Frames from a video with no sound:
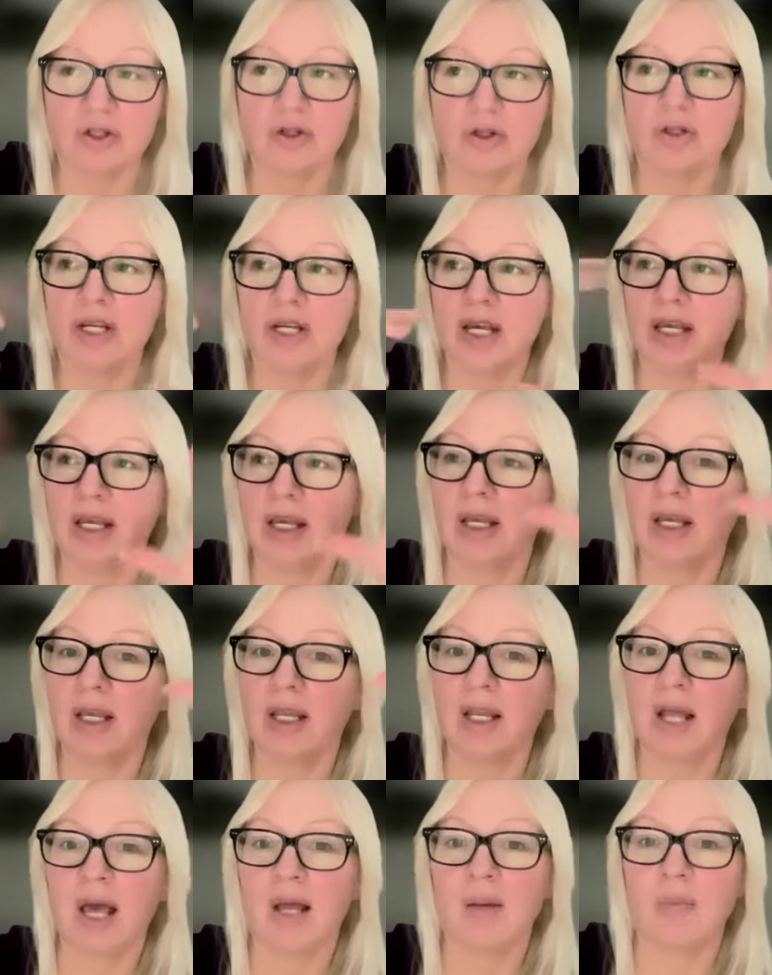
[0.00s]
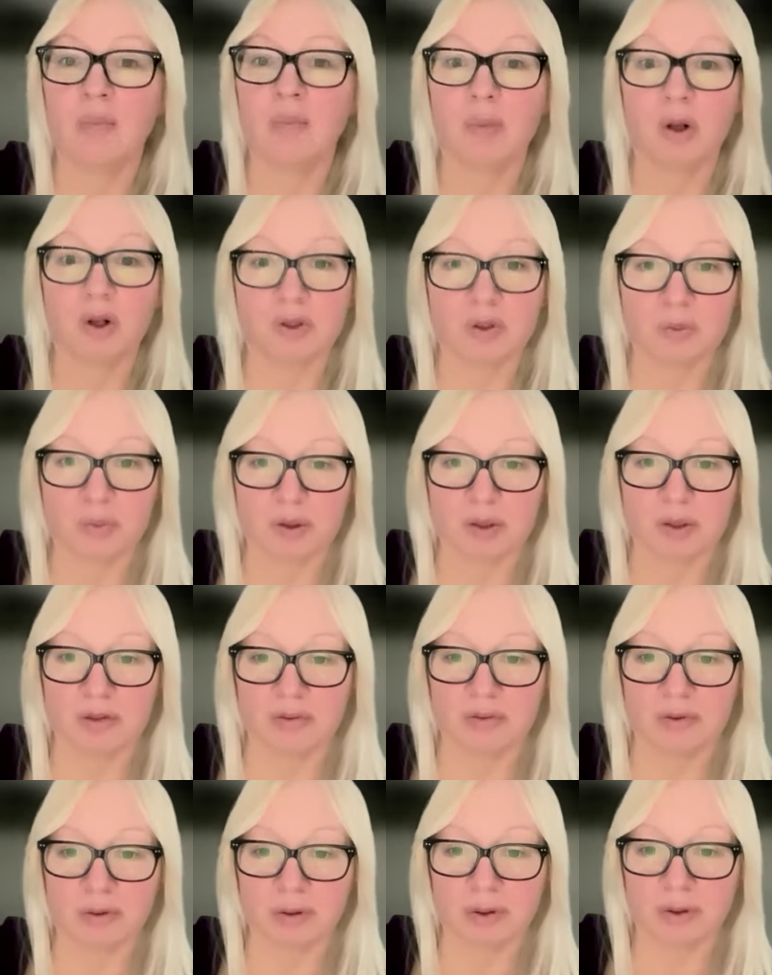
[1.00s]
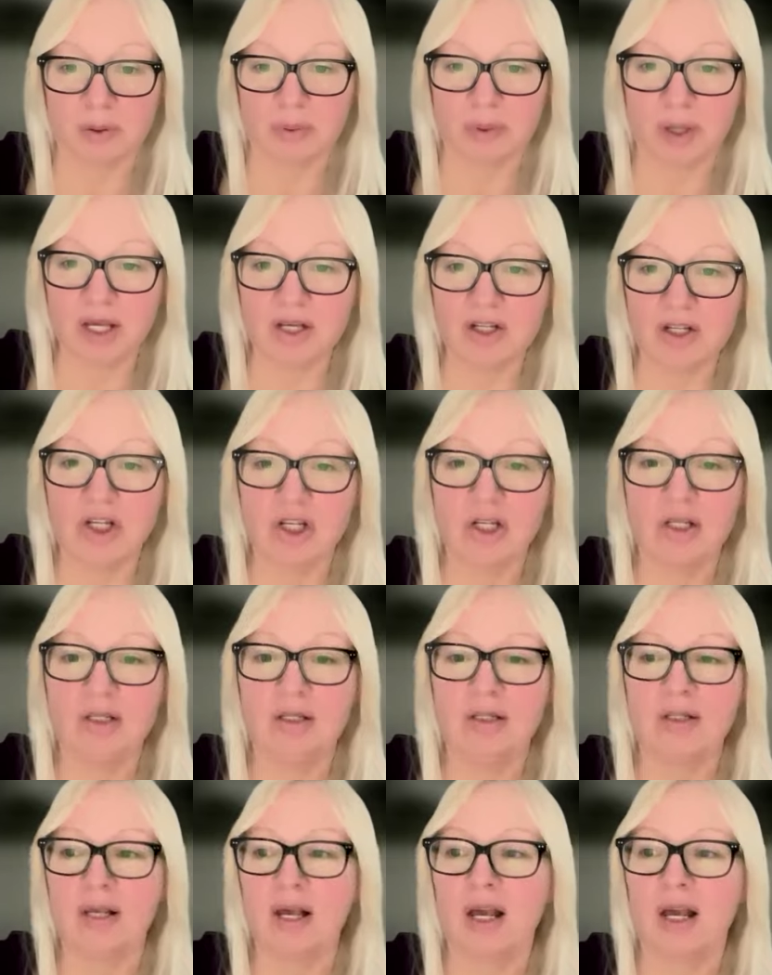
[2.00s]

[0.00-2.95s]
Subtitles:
you're taking it at multiple different locations,